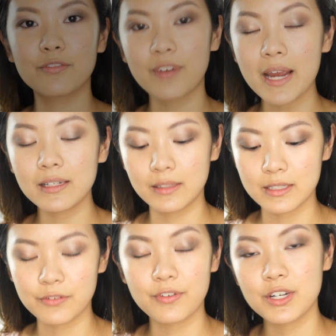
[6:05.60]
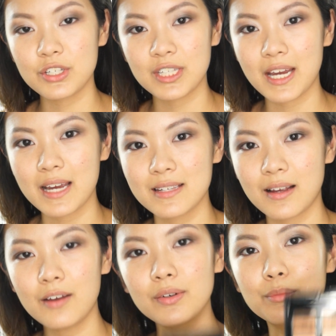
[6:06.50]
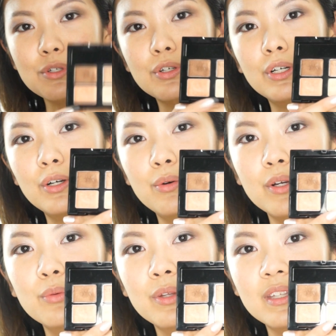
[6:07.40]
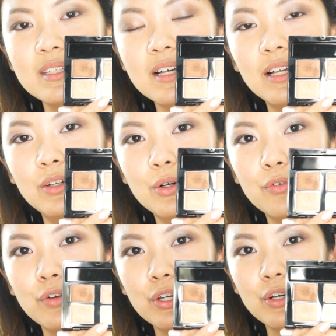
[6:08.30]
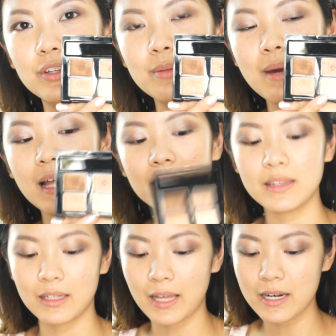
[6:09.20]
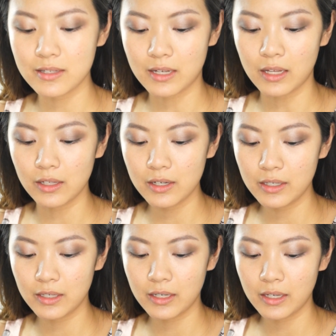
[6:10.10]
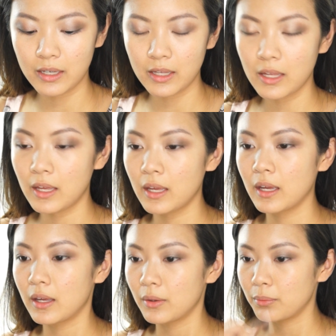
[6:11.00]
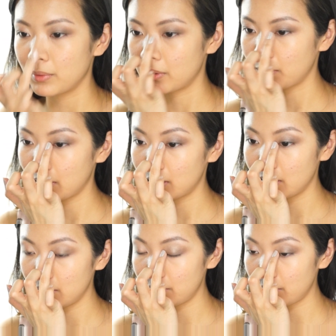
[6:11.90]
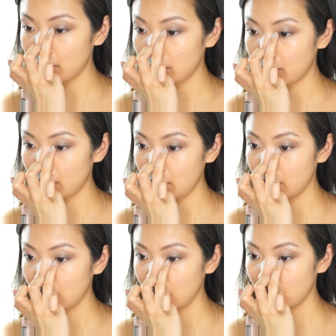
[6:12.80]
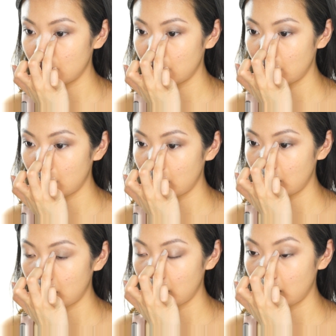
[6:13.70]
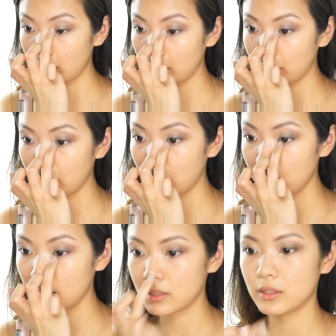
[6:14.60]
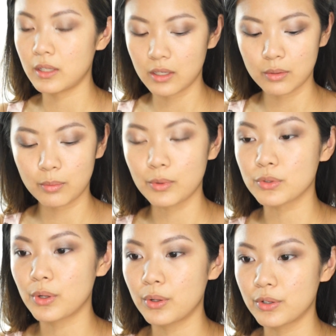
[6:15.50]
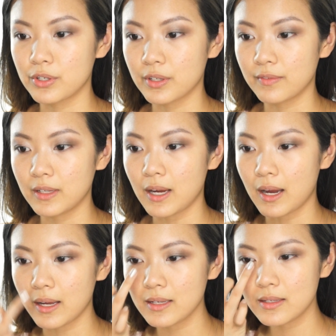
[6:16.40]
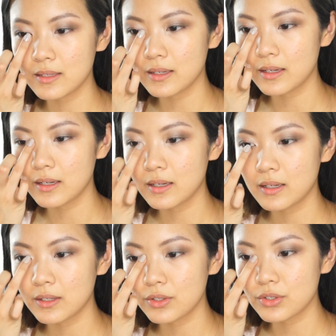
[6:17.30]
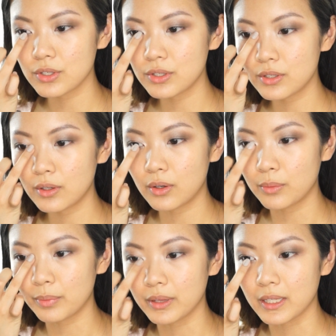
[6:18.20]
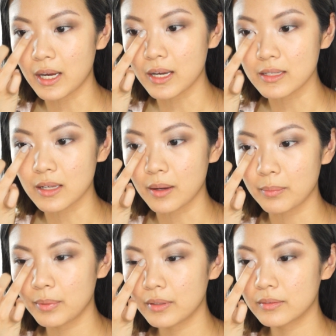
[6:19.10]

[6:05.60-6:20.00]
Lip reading: then finally, to finish the eyes off, I'm just going to go in with this color over here in the palette, the lightest color, with my clean finger, and apply it to the innermost corners of the eyes, just to open the eyes up.